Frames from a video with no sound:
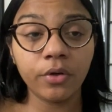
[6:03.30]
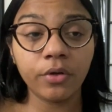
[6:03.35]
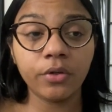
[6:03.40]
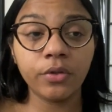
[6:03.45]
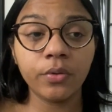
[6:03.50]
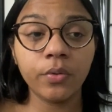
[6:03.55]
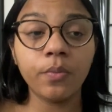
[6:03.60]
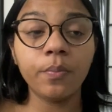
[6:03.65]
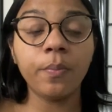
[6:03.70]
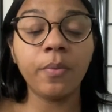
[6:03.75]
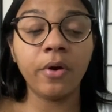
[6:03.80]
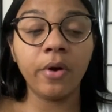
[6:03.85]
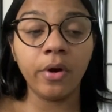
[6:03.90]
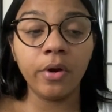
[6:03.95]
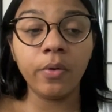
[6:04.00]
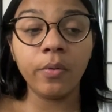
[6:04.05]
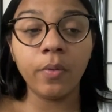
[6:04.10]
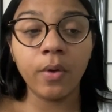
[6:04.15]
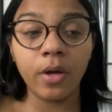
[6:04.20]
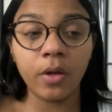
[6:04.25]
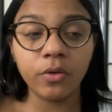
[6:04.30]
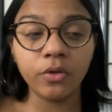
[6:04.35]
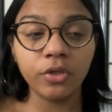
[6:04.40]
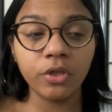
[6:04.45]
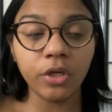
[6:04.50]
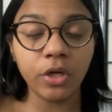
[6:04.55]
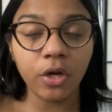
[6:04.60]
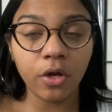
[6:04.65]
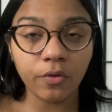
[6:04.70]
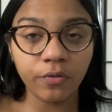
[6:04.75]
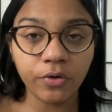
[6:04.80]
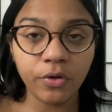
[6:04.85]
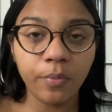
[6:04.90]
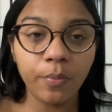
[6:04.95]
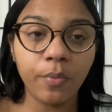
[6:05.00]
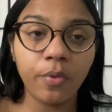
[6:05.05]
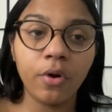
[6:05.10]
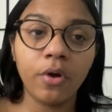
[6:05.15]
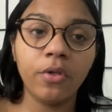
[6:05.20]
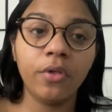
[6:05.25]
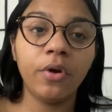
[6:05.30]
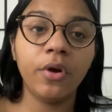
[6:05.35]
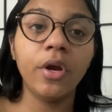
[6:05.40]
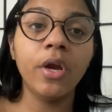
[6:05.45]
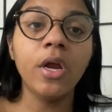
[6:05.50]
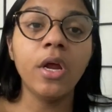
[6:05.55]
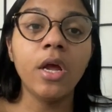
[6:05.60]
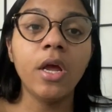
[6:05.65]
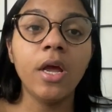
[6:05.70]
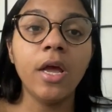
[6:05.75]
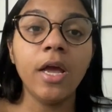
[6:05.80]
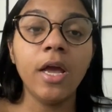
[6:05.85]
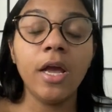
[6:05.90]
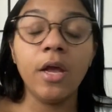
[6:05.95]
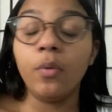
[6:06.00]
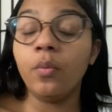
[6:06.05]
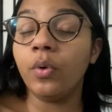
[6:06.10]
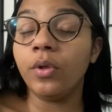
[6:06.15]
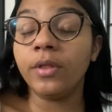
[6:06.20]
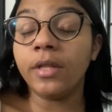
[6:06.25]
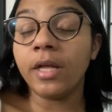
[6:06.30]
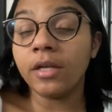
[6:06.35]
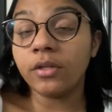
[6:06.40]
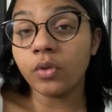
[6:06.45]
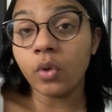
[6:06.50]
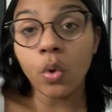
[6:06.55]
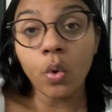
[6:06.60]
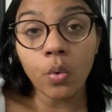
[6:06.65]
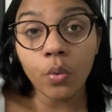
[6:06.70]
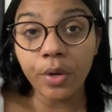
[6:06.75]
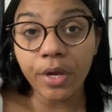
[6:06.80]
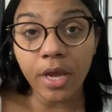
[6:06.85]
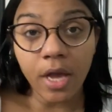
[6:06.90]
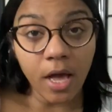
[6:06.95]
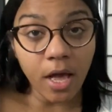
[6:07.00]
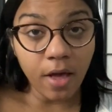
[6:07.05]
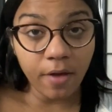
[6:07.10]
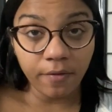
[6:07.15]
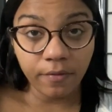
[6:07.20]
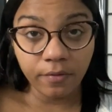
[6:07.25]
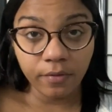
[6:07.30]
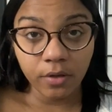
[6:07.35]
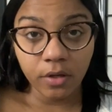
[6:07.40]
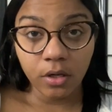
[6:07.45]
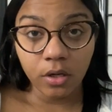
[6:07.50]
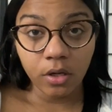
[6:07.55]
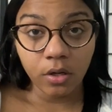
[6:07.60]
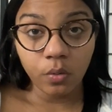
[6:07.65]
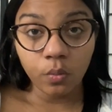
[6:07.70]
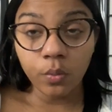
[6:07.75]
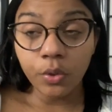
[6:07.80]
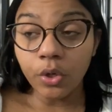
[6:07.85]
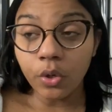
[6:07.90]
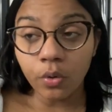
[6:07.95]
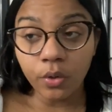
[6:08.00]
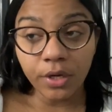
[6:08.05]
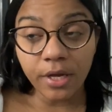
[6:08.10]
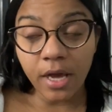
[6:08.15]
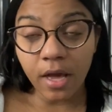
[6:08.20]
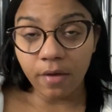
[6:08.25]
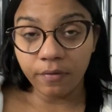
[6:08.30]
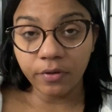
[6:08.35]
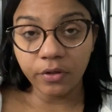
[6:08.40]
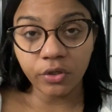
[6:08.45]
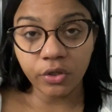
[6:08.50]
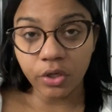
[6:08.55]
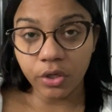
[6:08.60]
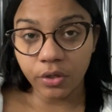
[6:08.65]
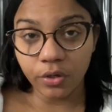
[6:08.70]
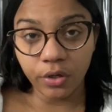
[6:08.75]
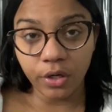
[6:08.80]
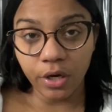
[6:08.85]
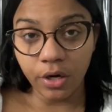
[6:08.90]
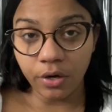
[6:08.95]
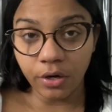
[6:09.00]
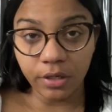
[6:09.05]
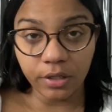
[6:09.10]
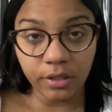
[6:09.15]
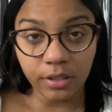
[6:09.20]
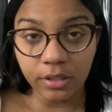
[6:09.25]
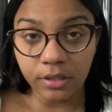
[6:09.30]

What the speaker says: too very well. She loves her brother, and that's all we have. We only have each other here in